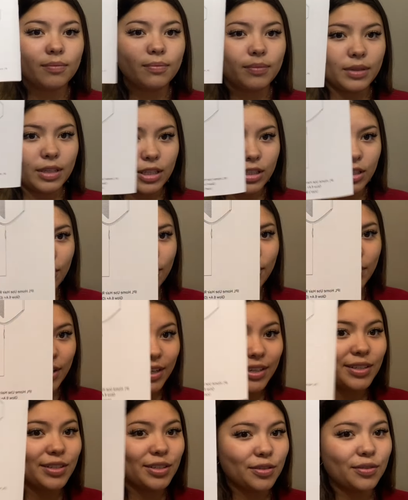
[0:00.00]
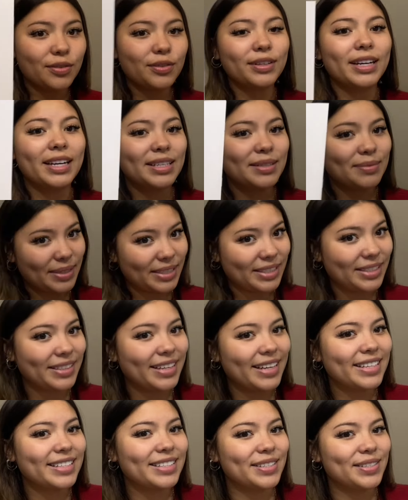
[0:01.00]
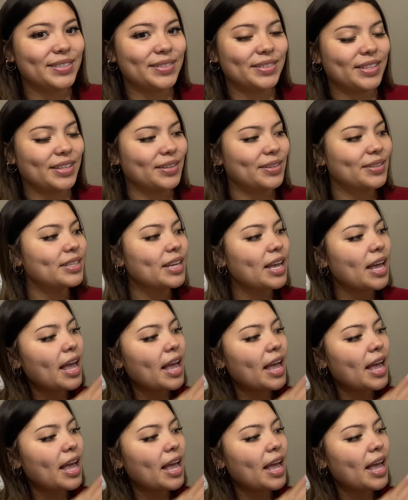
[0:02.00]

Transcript: These are very useful guys, make sure you guys use those.